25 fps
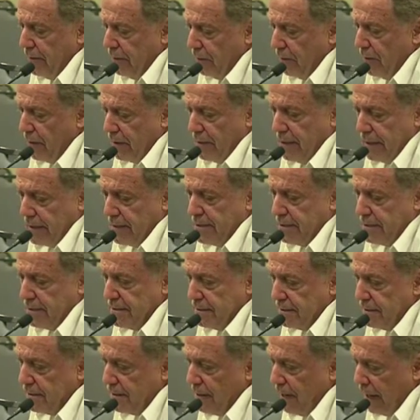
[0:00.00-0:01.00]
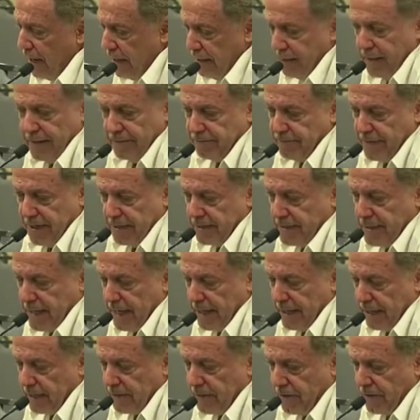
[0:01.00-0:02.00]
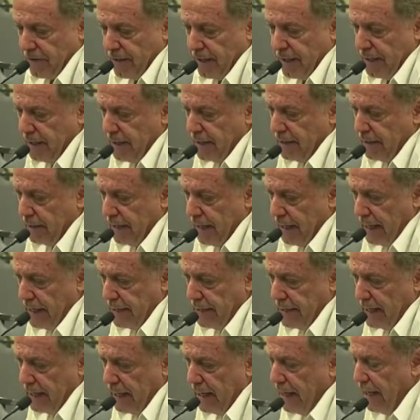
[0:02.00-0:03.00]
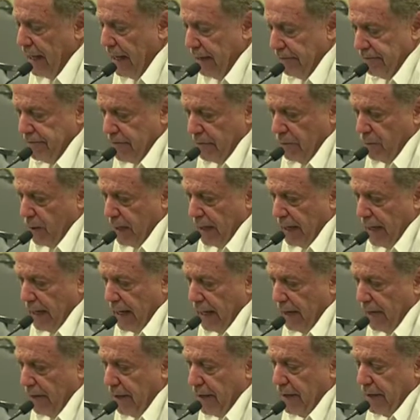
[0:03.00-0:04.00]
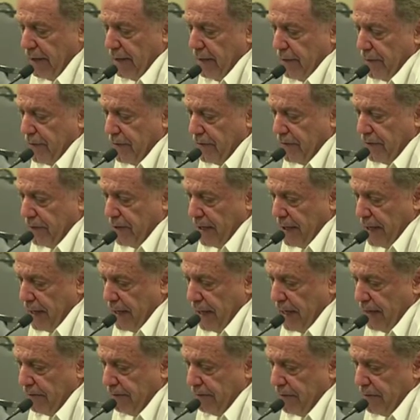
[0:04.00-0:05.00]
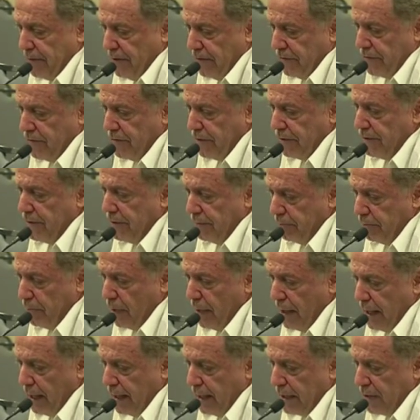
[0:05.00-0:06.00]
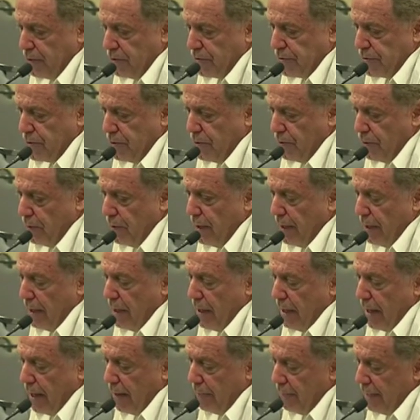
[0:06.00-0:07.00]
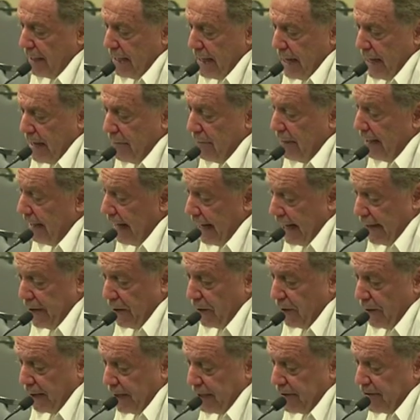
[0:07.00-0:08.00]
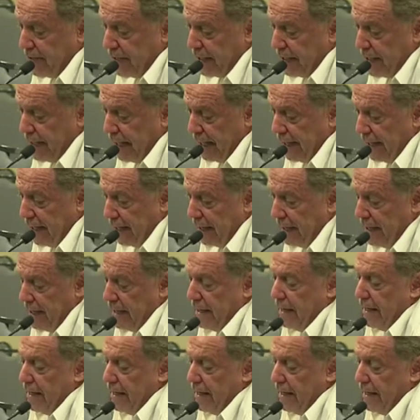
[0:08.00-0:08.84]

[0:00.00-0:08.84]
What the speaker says: at least I lived in Tennant Creek later after Willaura, 3.5 years in bilingual school. I became an adult educator,